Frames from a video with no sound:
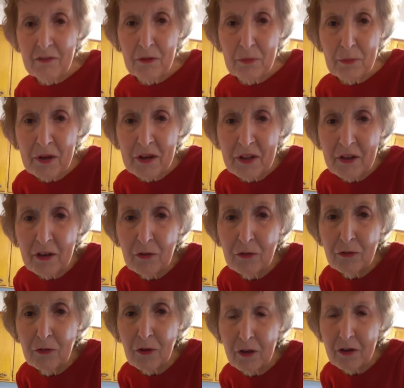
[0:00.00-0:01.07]
Everybody goes
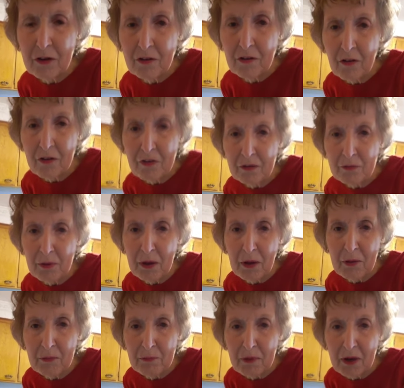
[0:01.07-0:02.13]
on and on
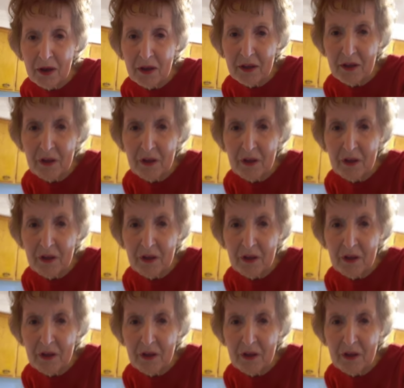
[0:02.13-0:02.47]
about my